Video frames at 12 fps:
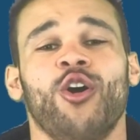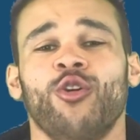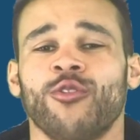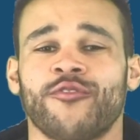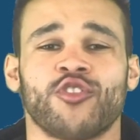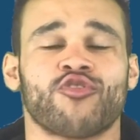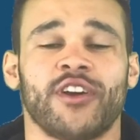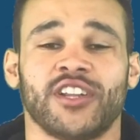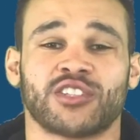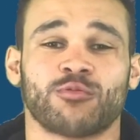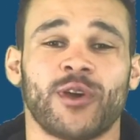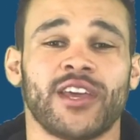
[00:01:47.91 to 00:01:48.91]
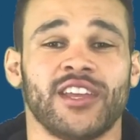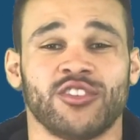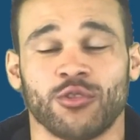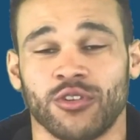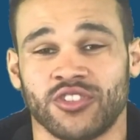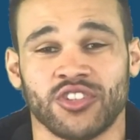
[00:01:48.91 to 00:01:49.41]
or if you're trying to swing
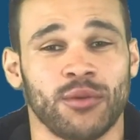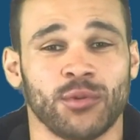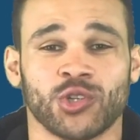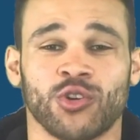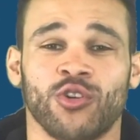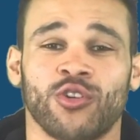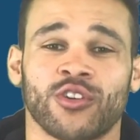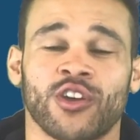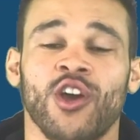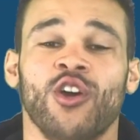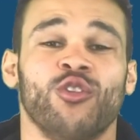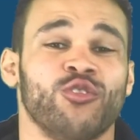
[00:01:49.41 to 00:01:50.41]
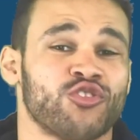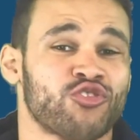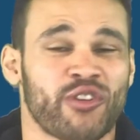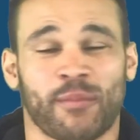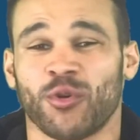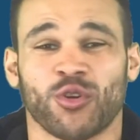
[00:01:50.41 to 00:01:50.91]
into a double cork or a
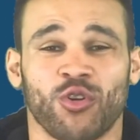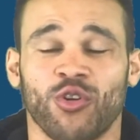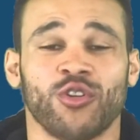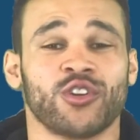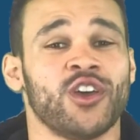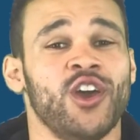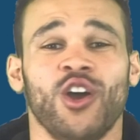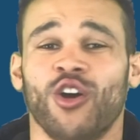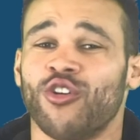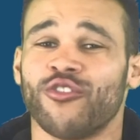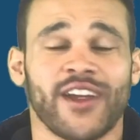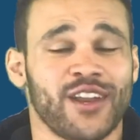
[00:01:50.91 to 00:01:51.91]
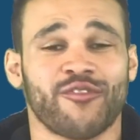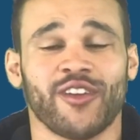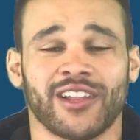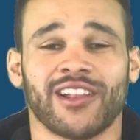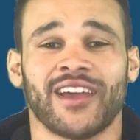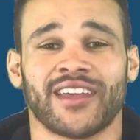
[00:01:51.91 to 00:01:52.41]
triple cork or
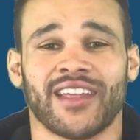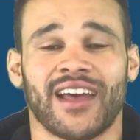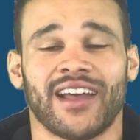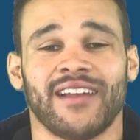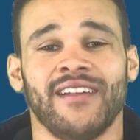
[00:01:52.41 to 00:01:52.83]
anything like that.